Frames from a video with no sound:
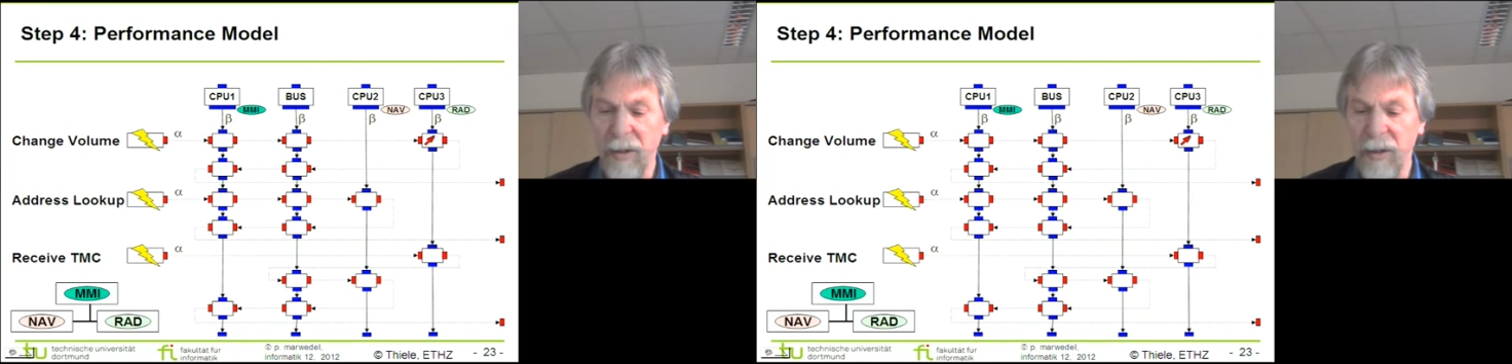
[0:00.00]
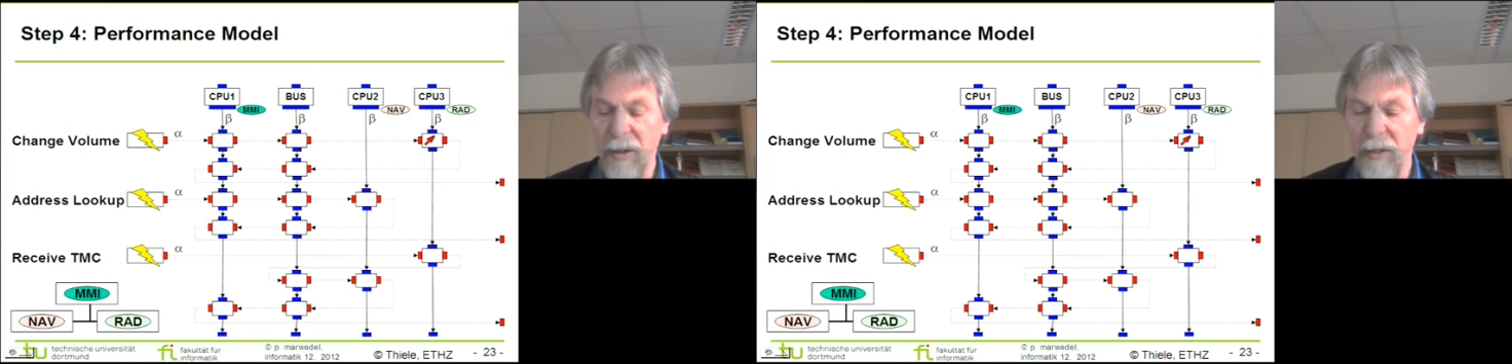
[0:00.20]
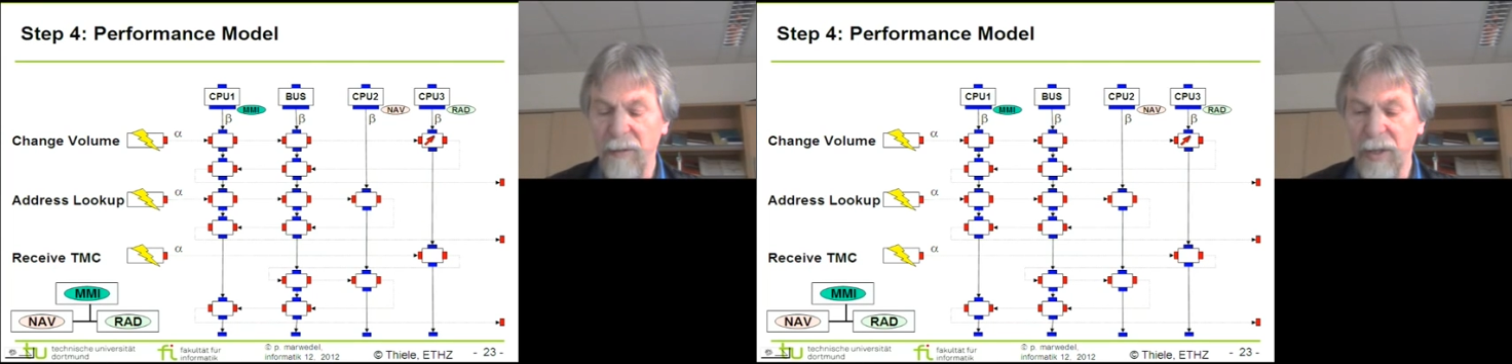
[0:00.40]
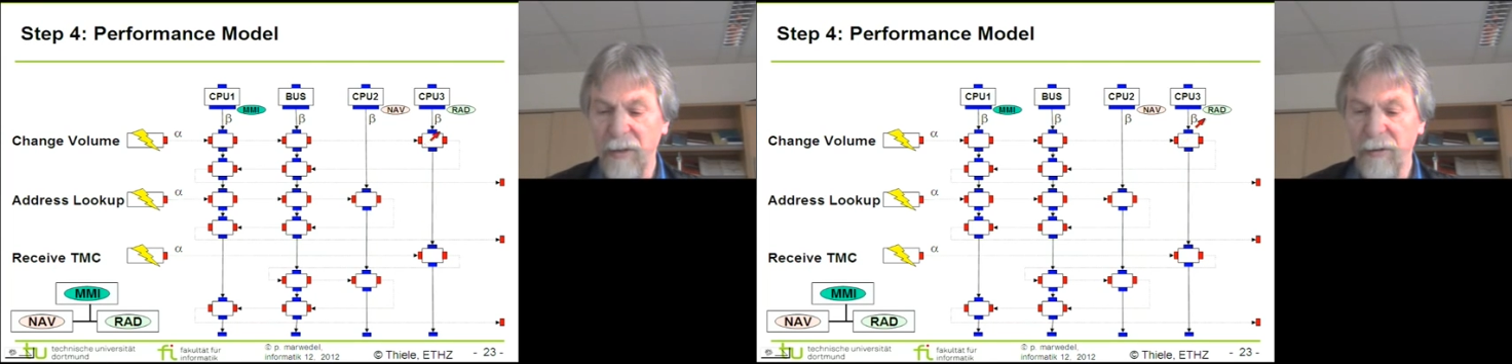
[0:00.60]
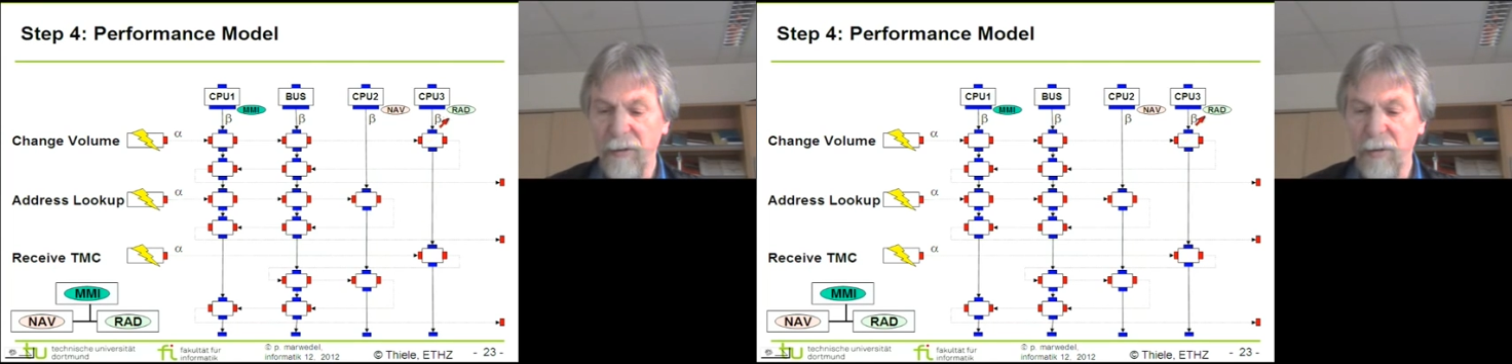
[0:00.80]

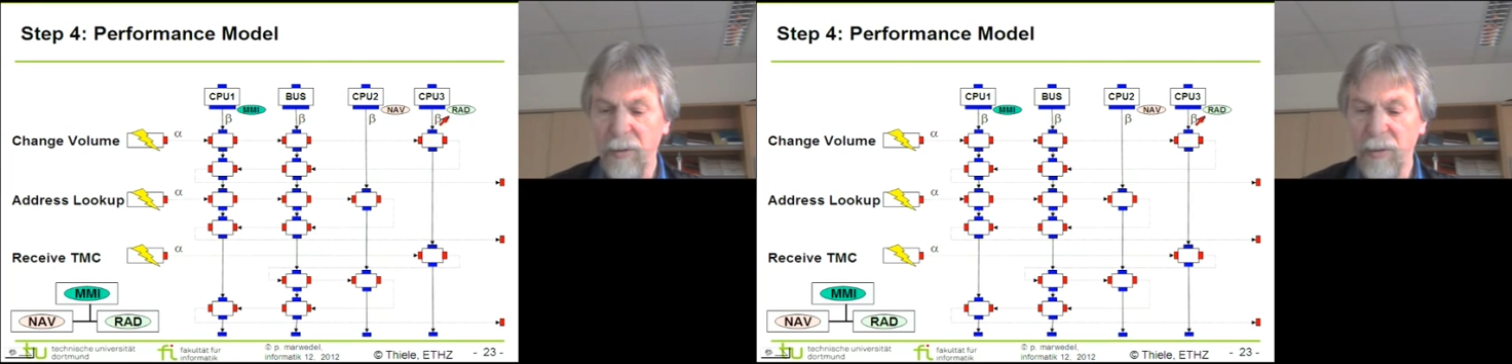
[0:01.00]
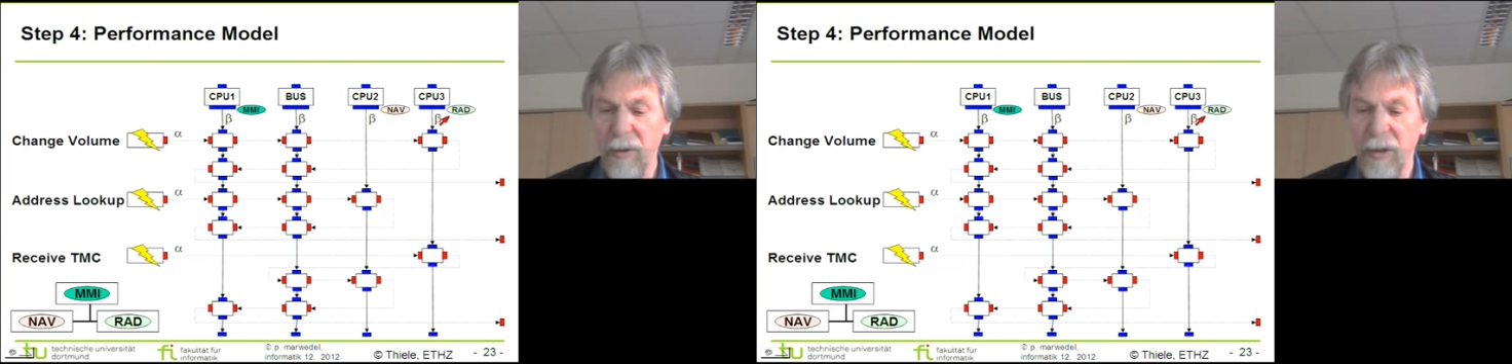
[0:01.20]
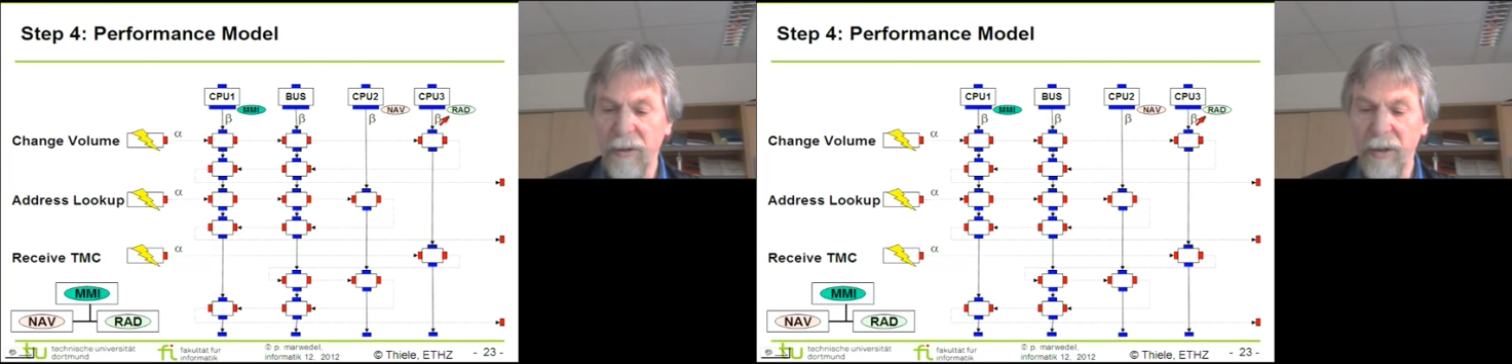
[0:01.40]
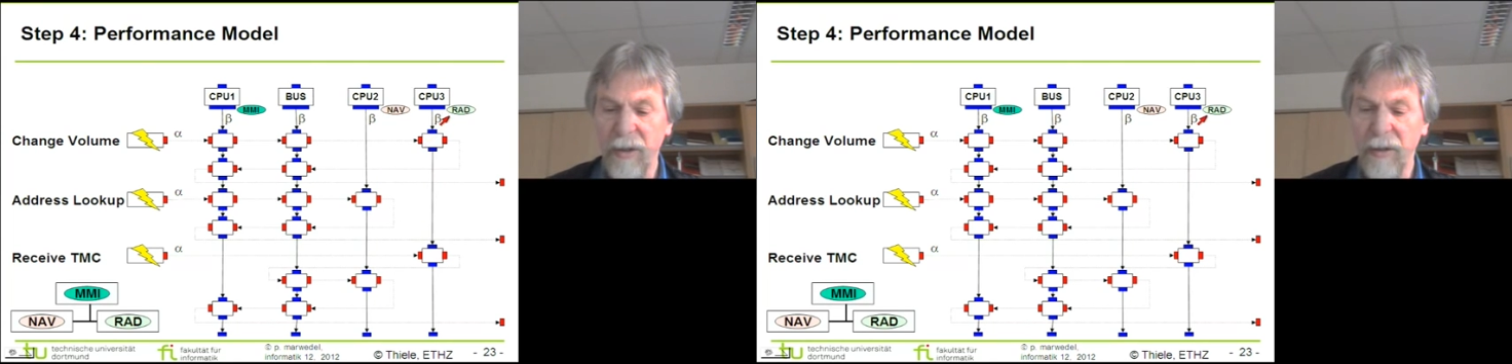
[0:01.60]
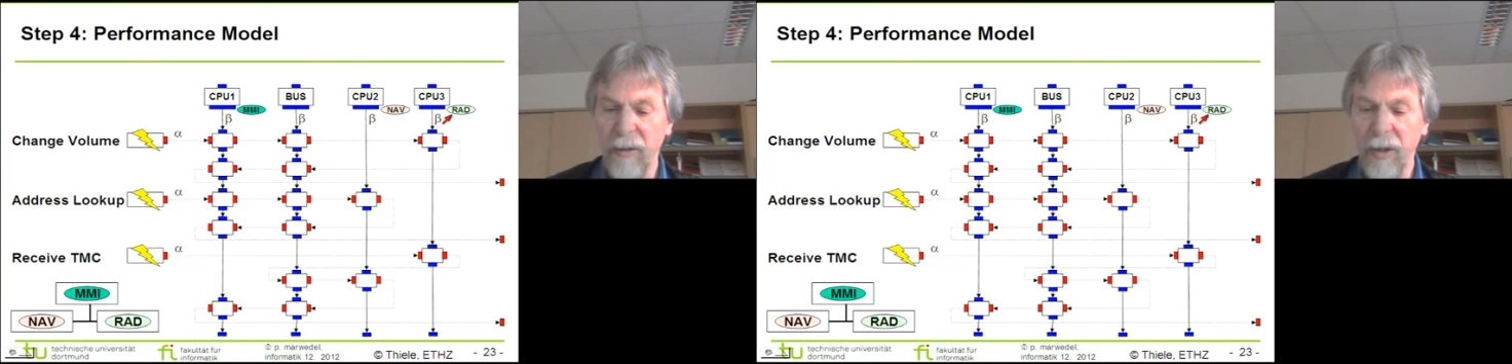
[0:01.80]
events to
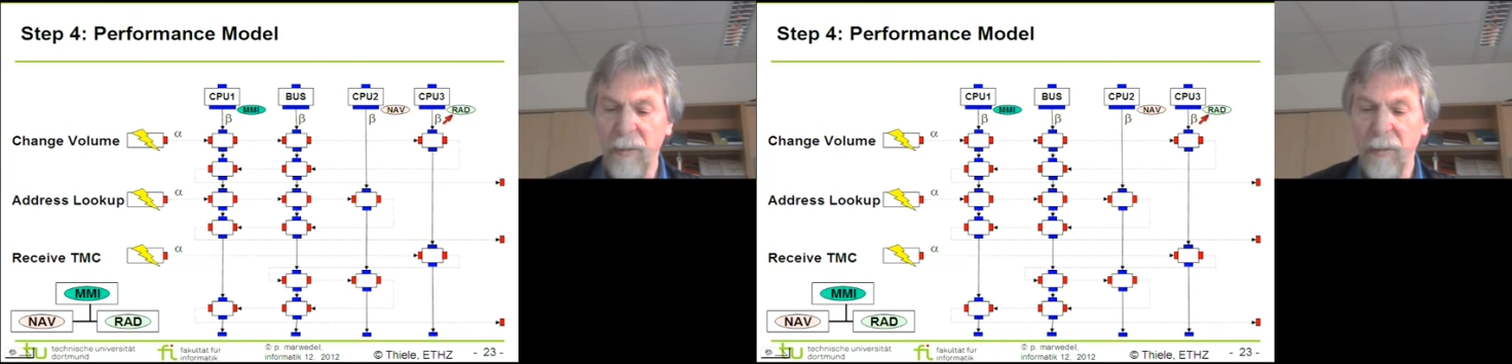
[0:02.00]
the